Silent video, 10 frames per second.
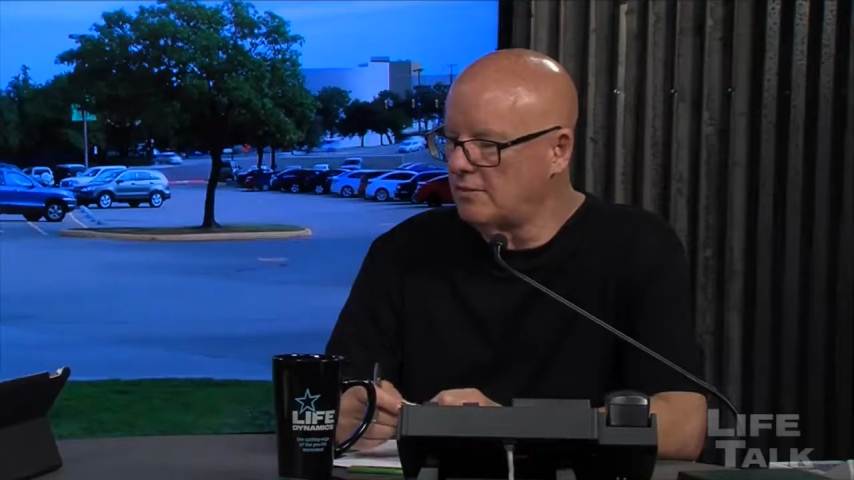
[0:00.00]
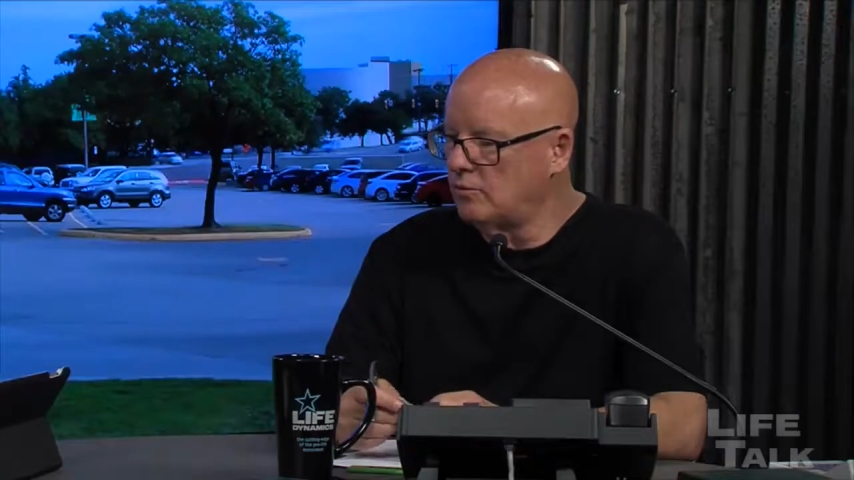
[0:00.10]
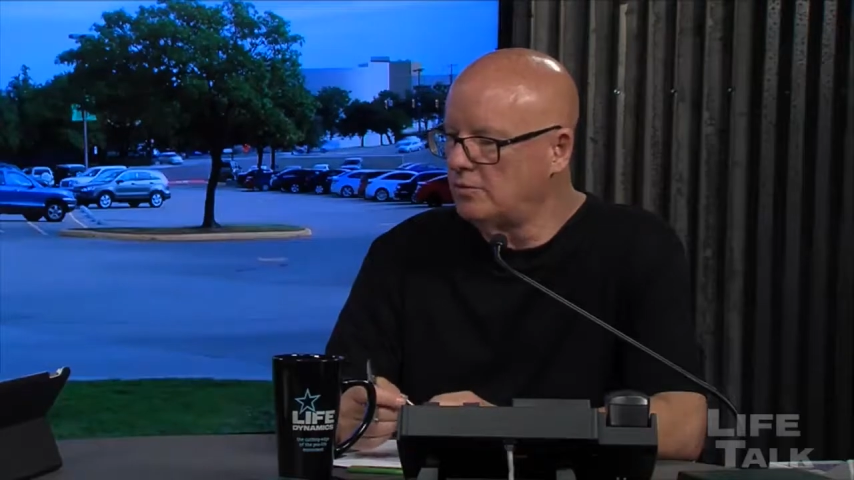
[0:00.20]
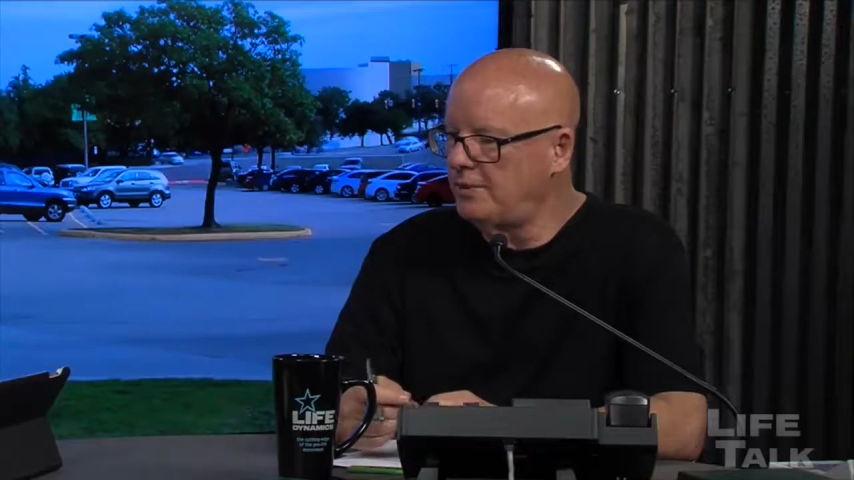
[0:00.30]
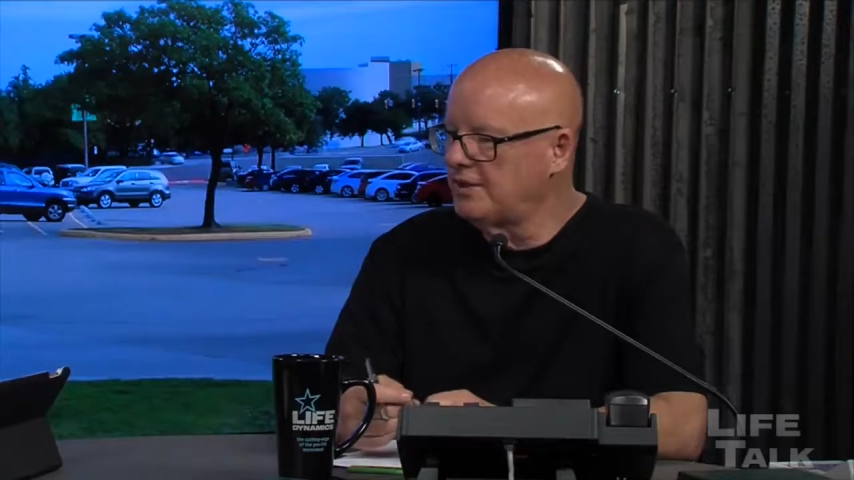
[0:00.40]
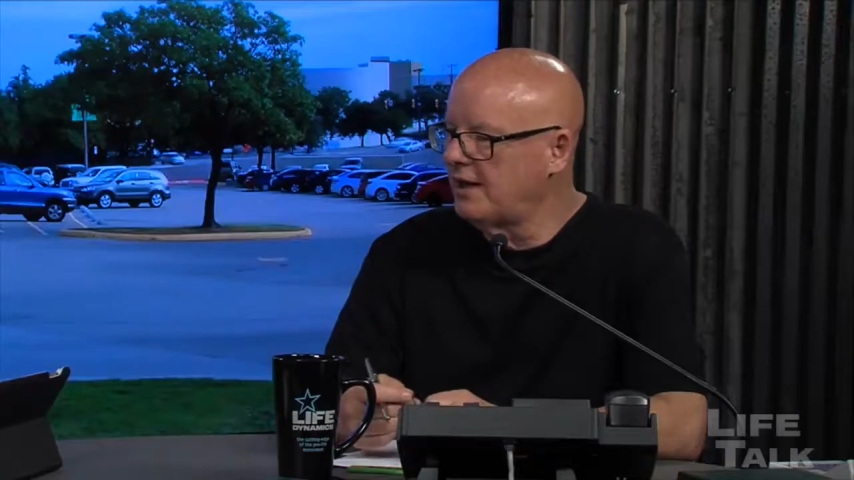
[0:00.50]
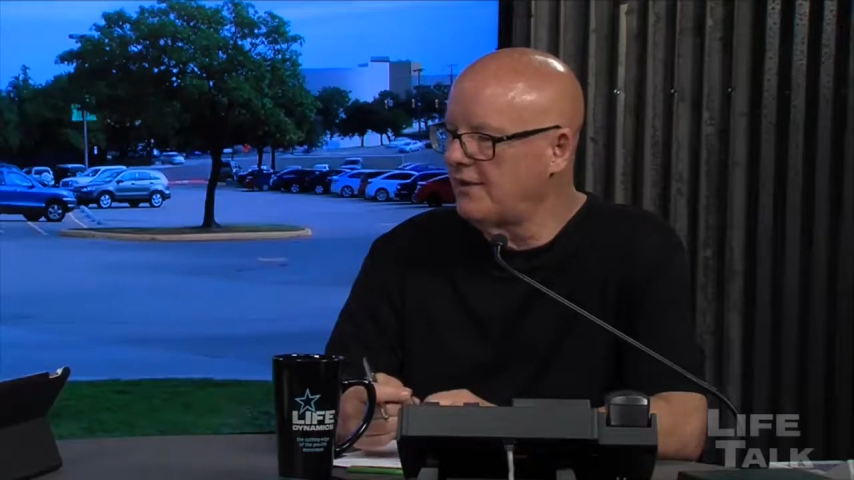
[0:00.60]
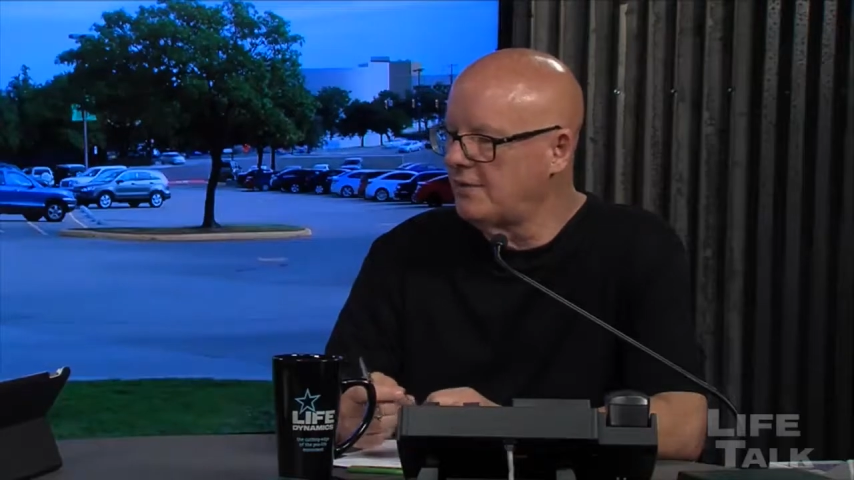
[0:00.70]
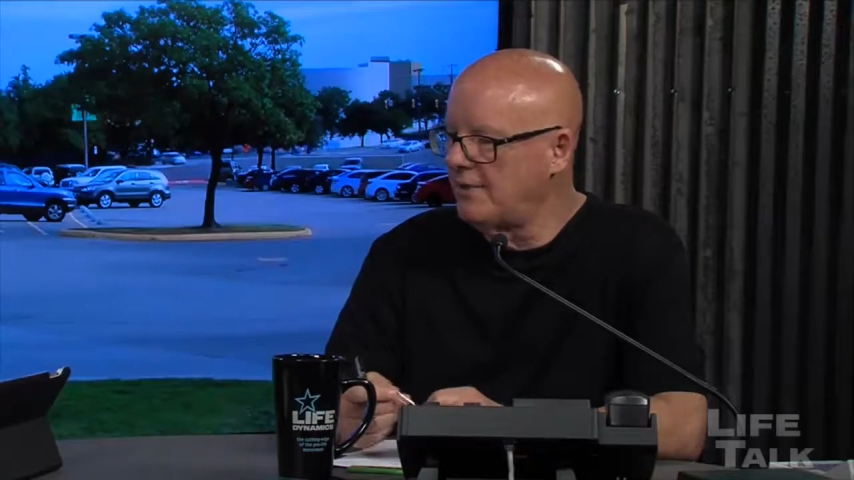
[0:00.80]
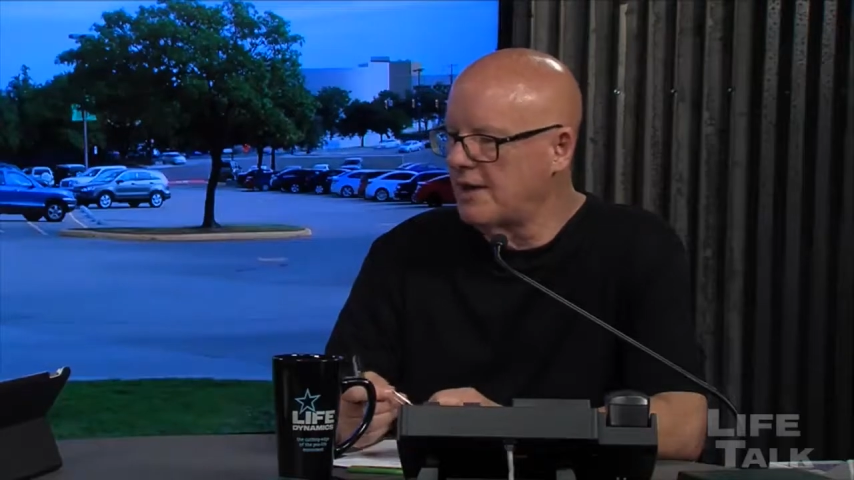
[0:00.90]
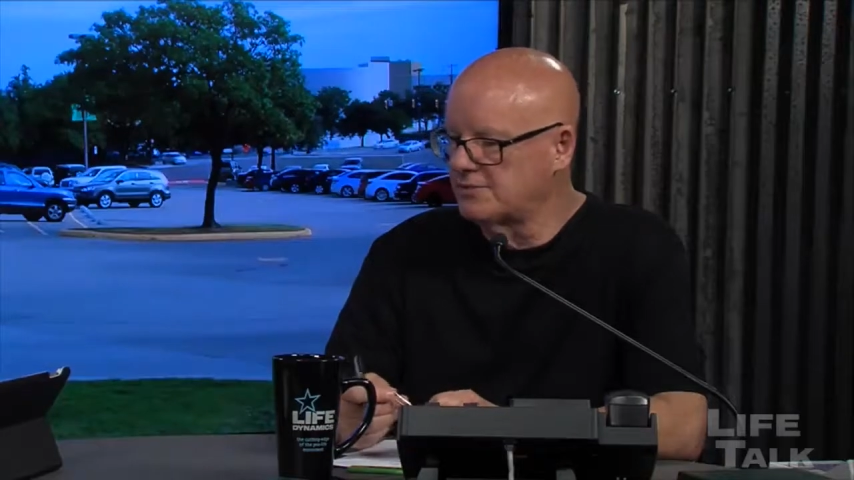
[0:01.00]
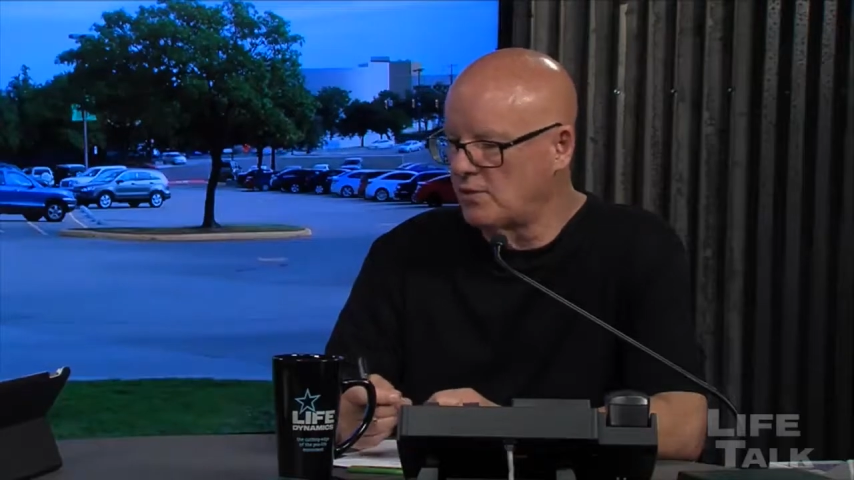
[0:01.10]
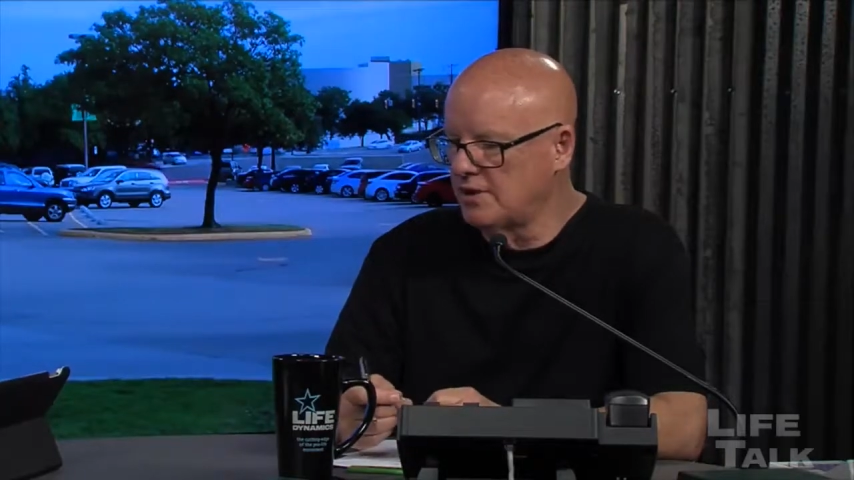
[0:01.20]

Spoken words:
we'll put together a box for